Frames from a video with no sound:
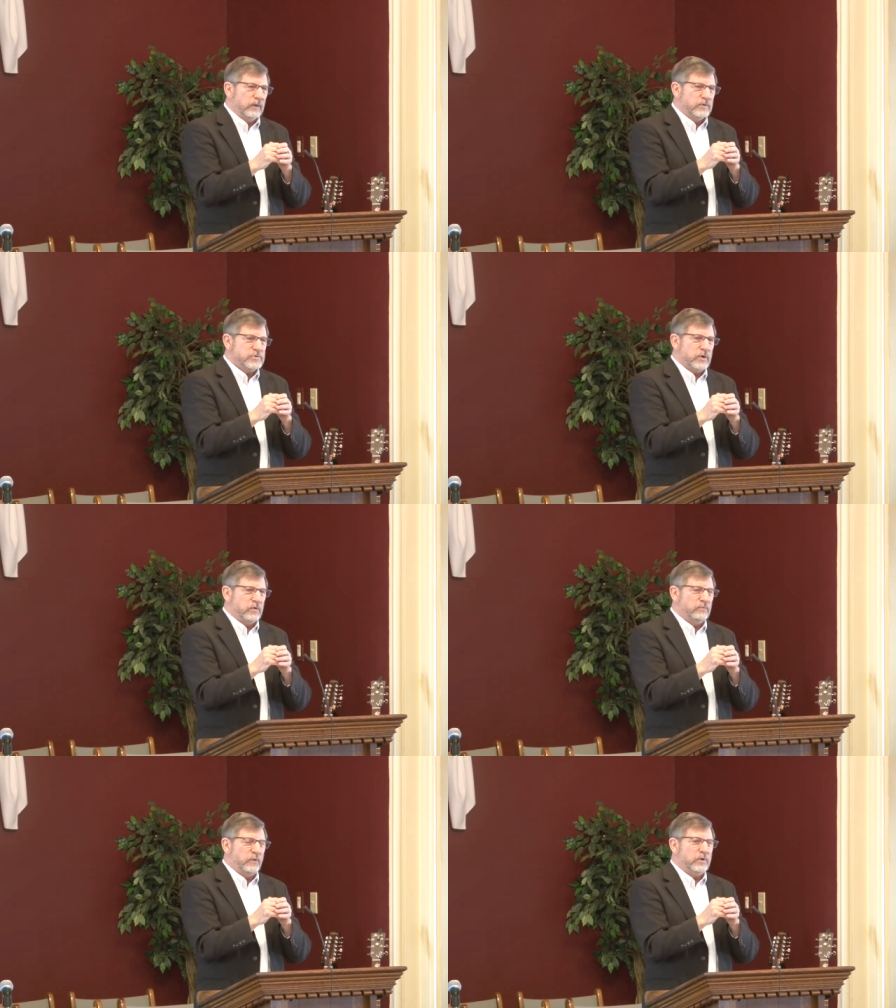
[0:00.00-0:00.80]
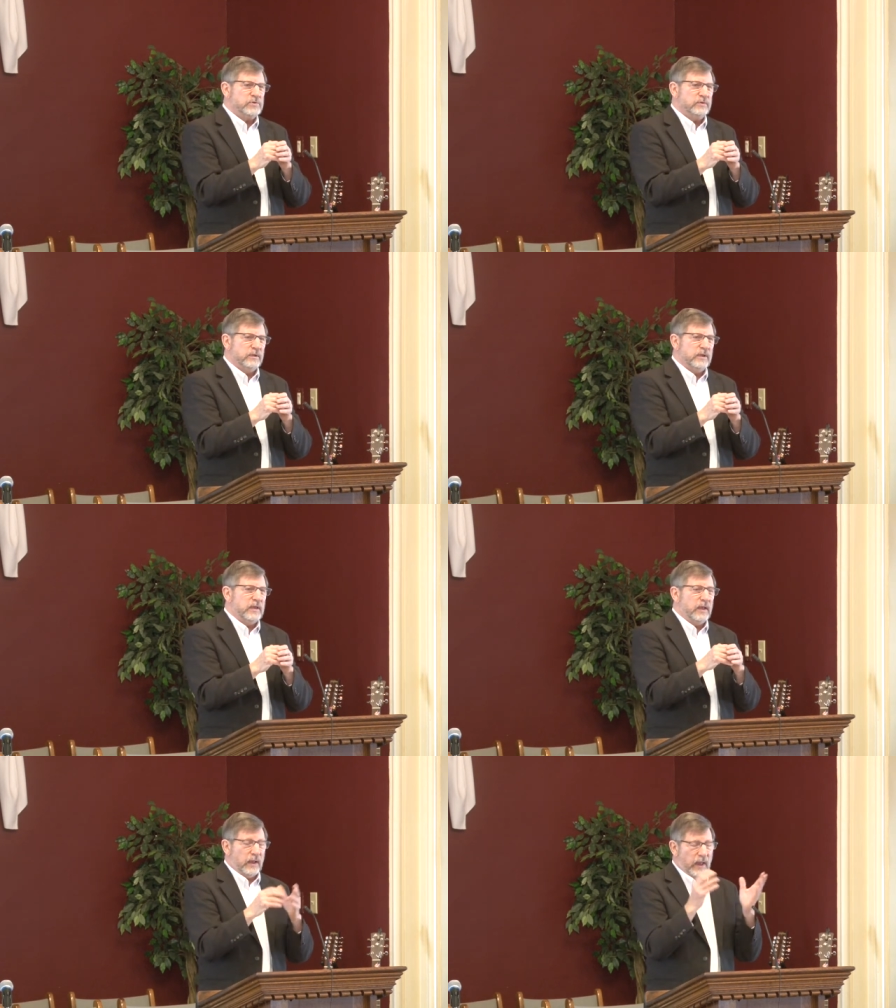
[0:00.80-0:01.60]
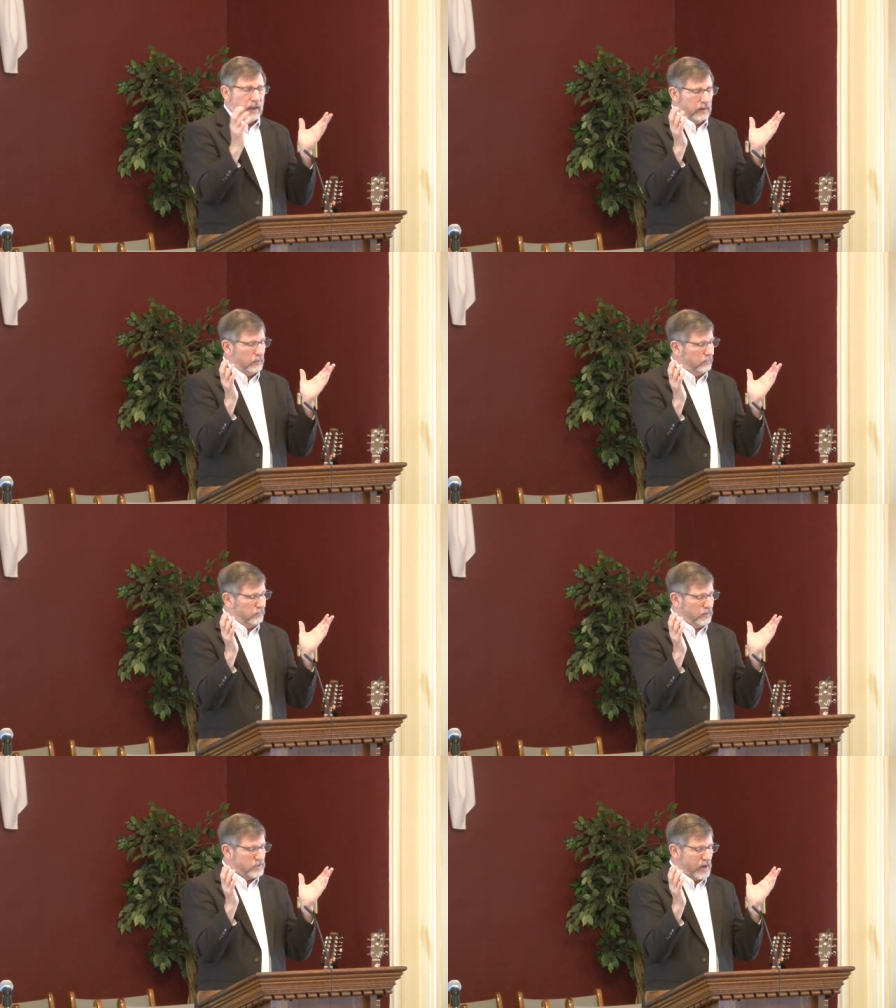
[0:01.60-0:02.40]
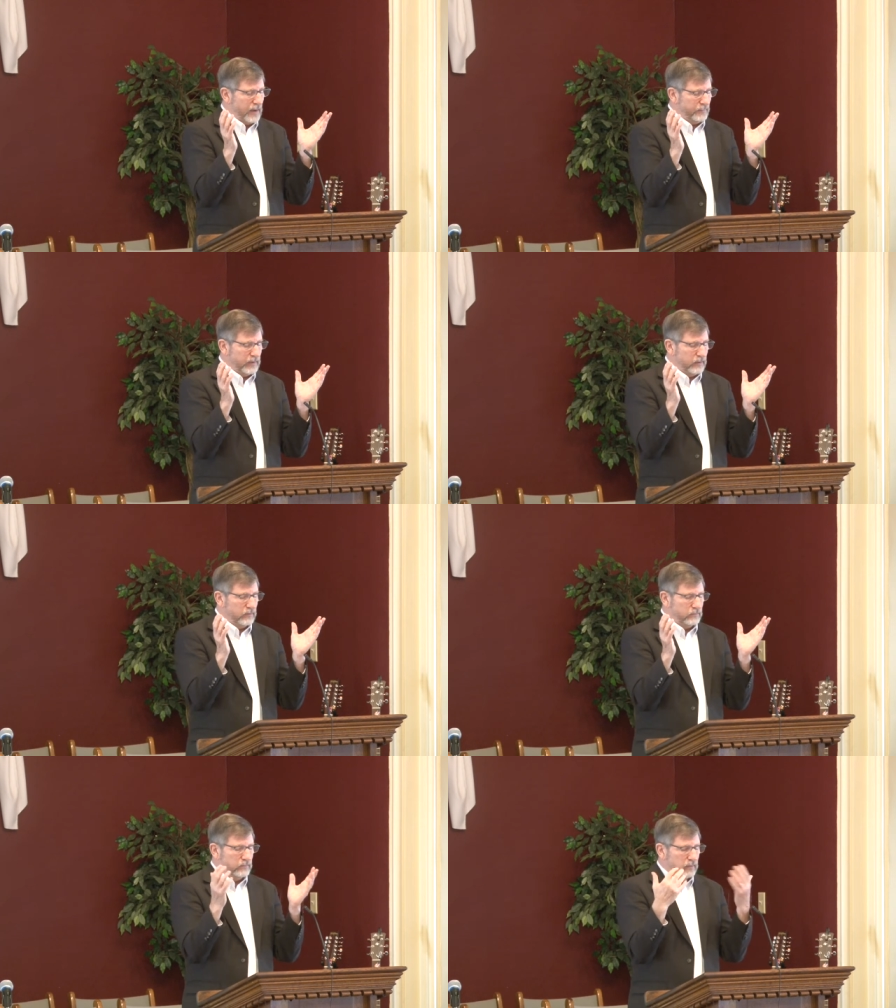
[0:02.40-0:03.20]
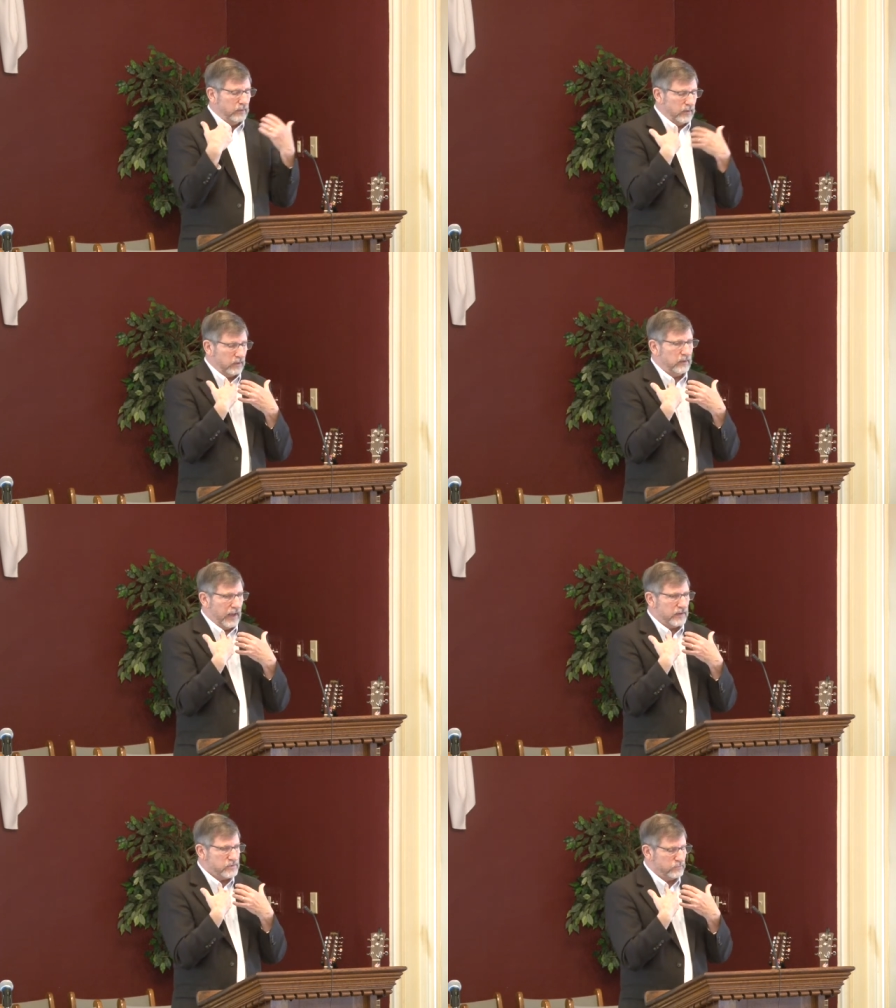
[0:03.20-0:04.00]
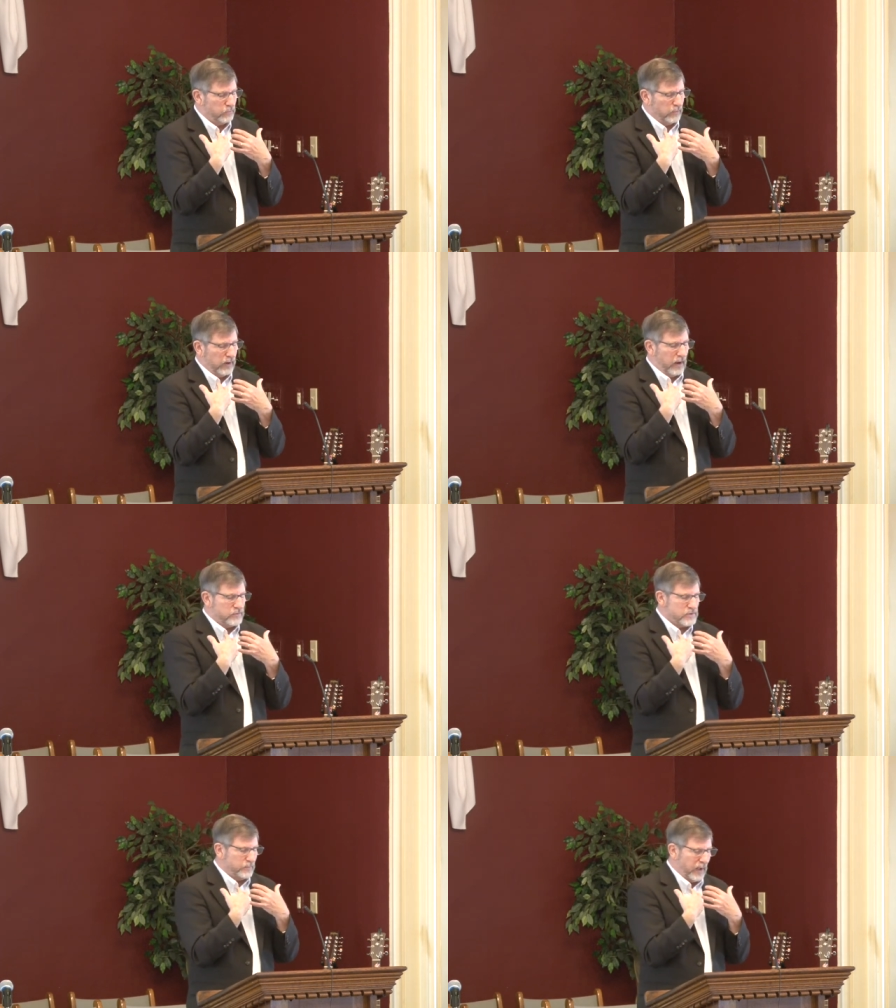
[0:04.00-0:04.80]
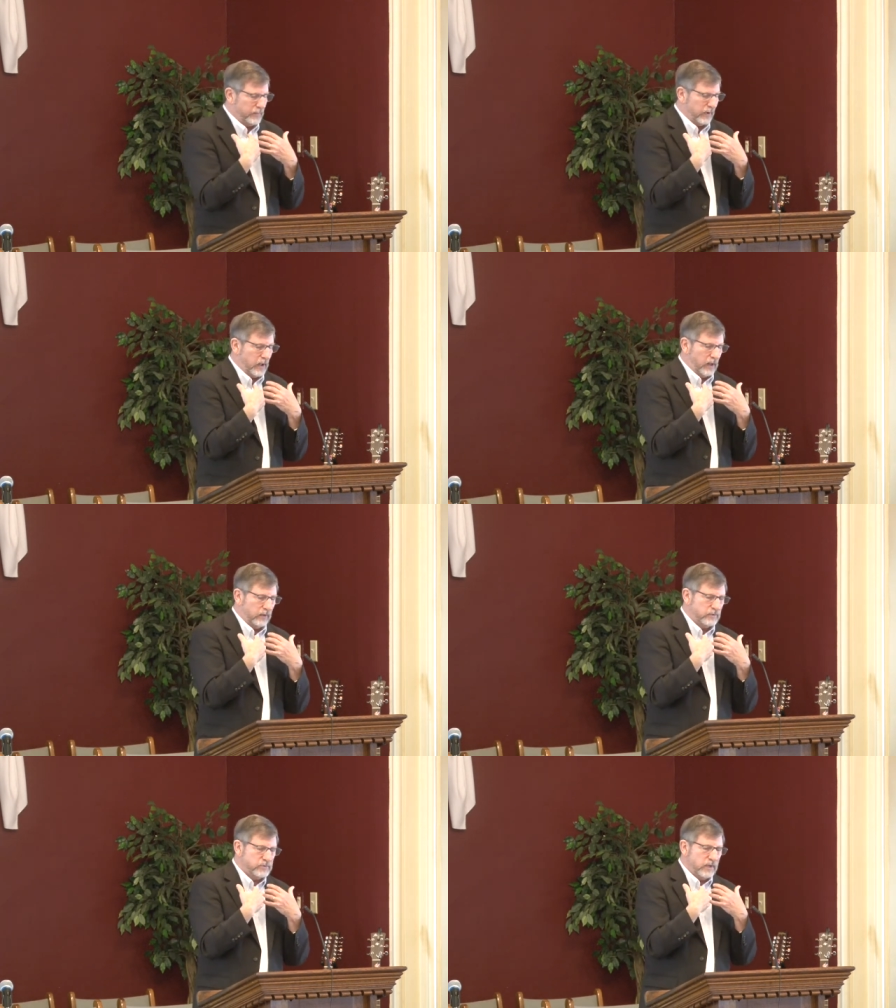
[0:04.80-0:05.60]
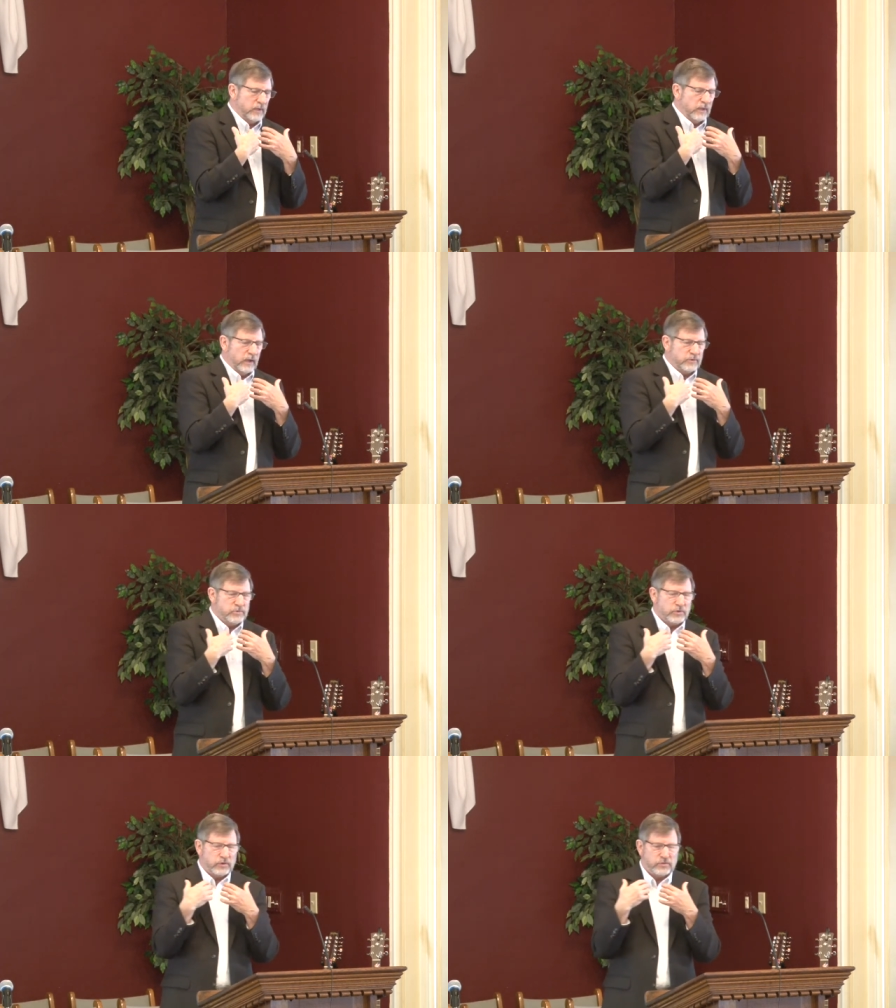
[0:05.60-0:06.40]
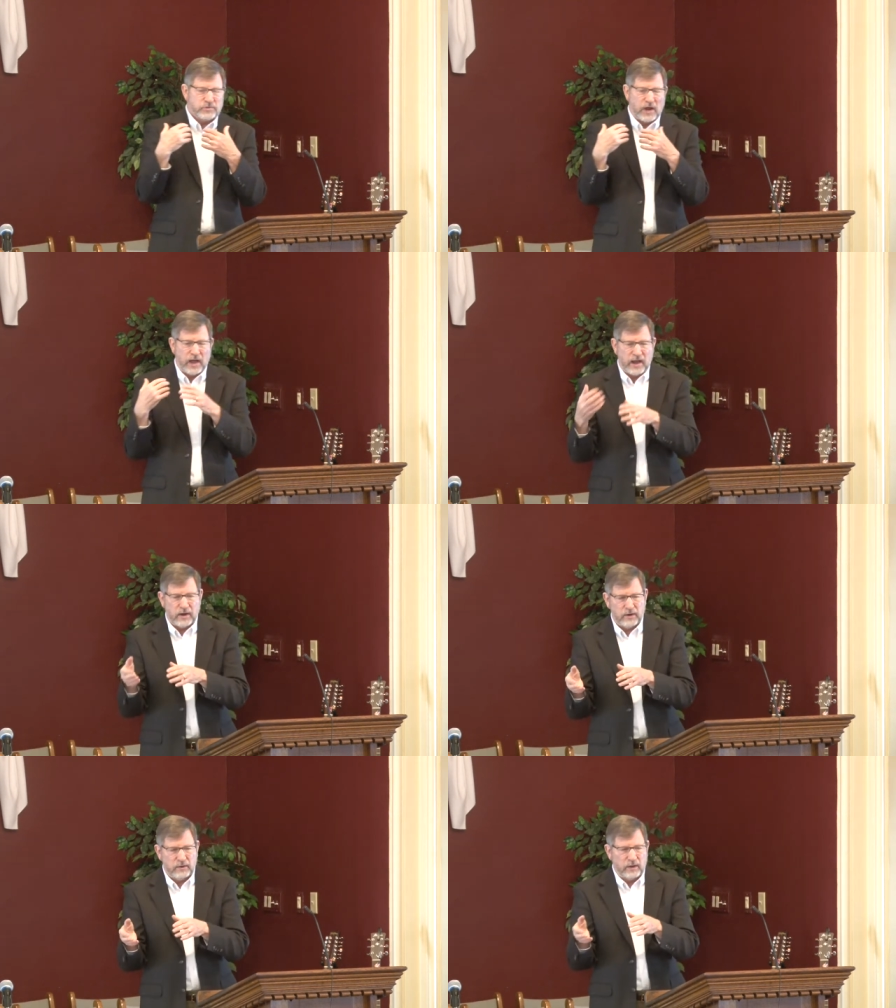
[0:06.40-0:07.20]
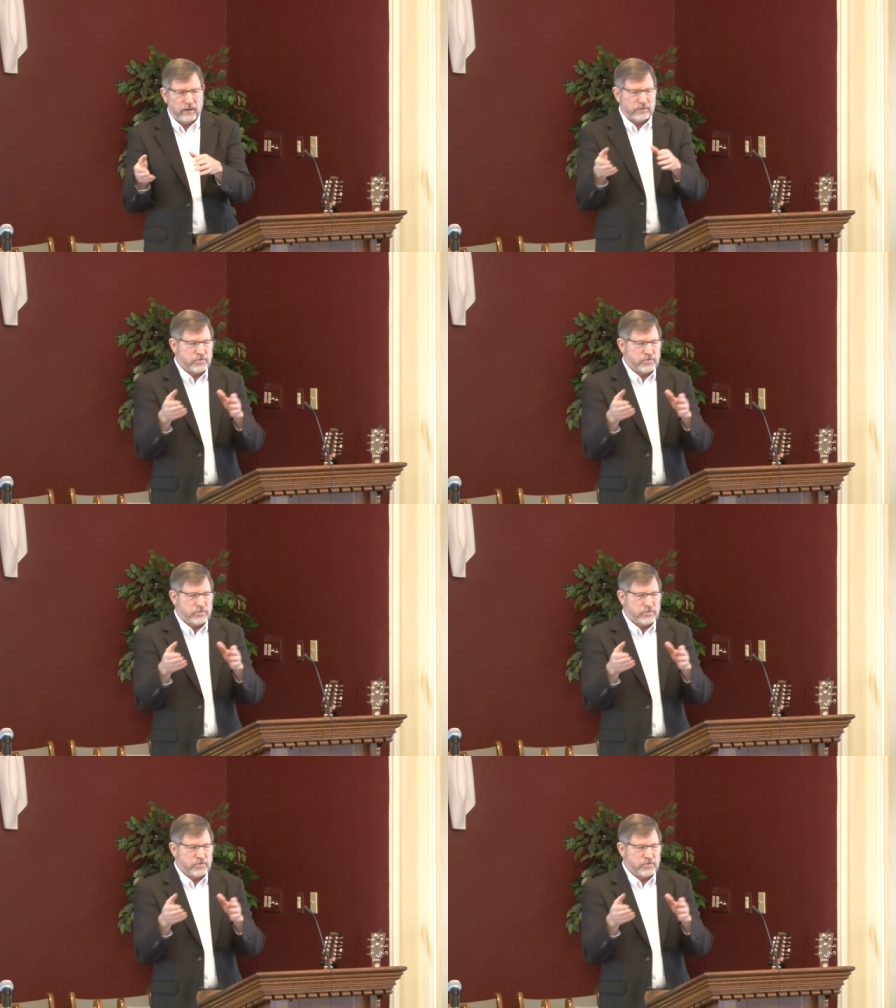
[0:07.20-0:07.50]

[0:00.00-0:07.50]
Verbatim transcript: So fortunately, and this happened in a class when I was in Bible college, a church hired a